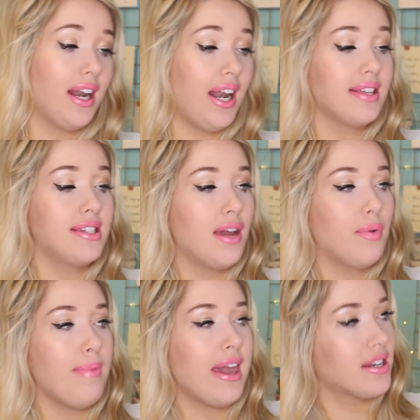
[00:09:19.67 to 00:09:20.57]
Last night
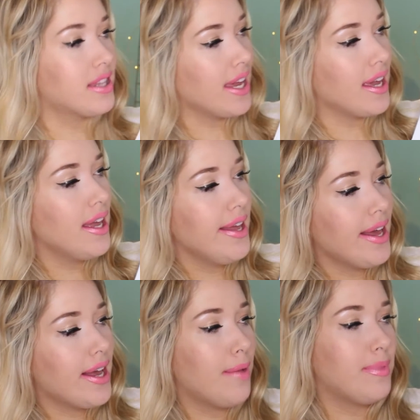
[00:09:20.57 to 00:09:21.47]
we made the
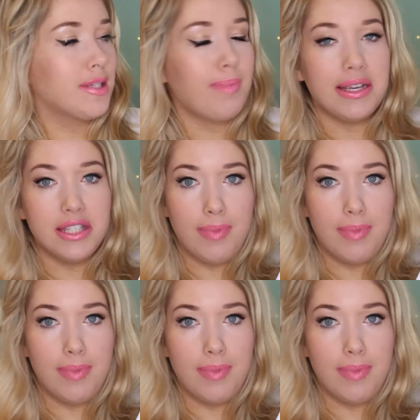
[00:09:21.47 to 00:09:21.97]
spicy